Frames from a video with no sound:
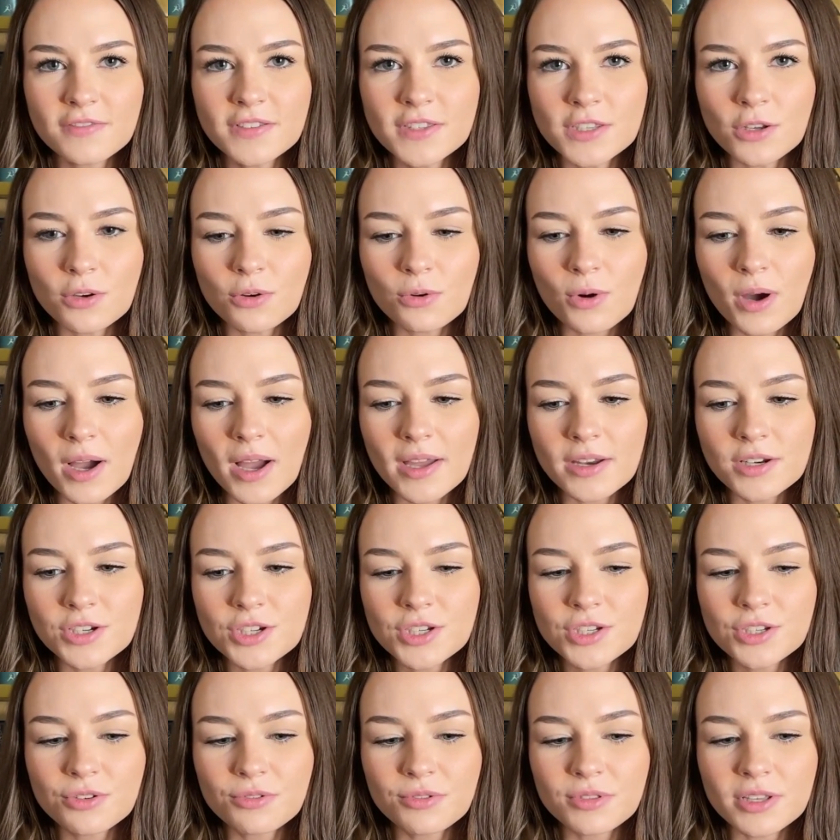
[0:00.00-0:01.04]
so I
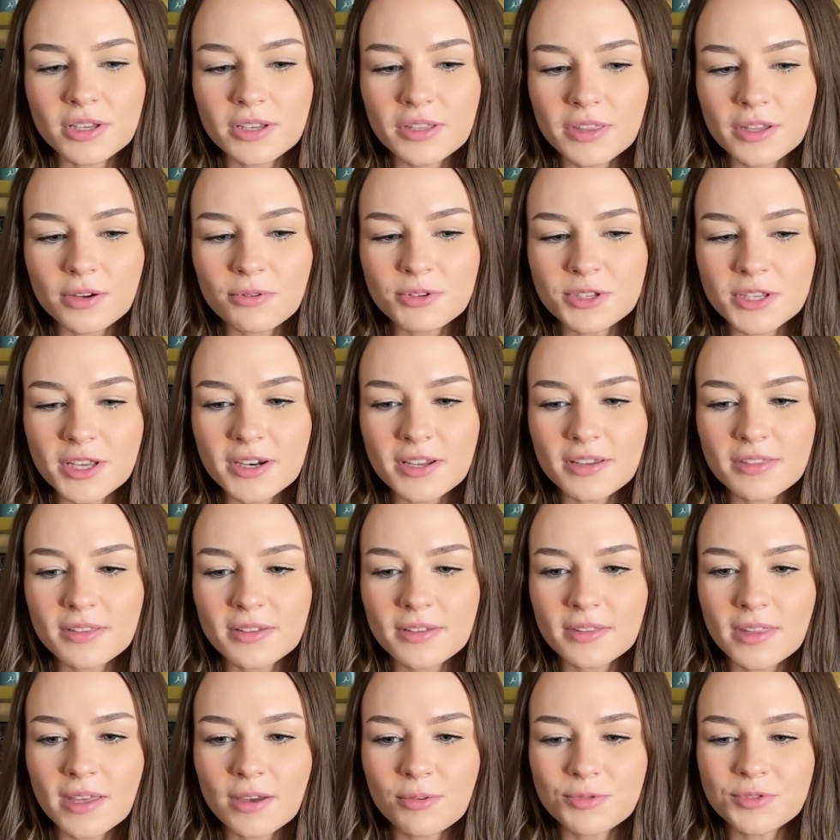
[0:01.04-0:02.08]
just don't think there was anything
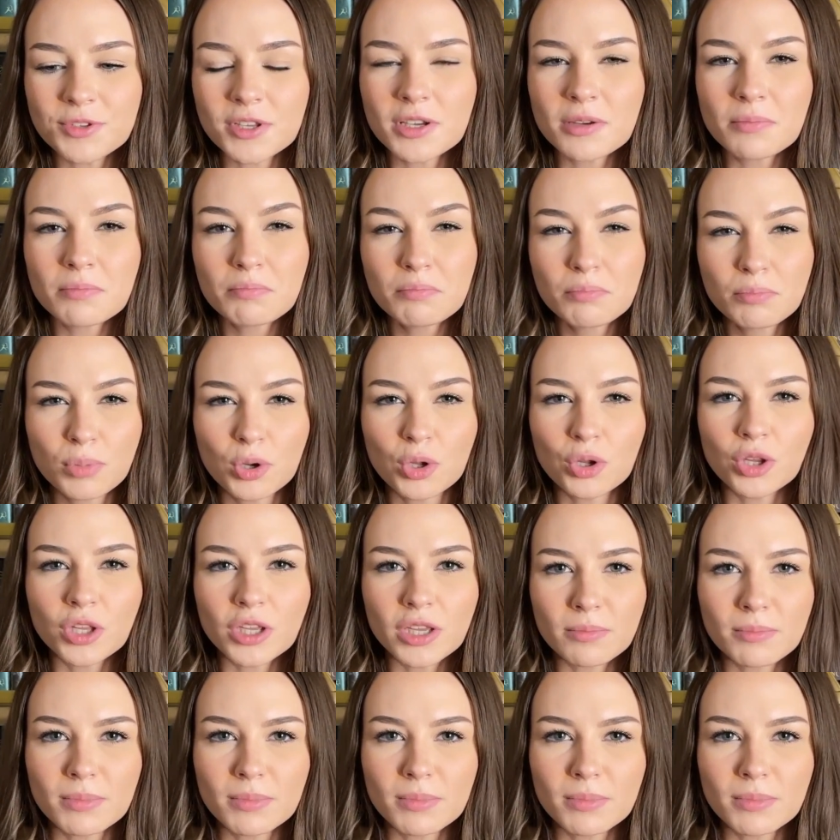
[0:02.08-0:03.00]
that was like pulling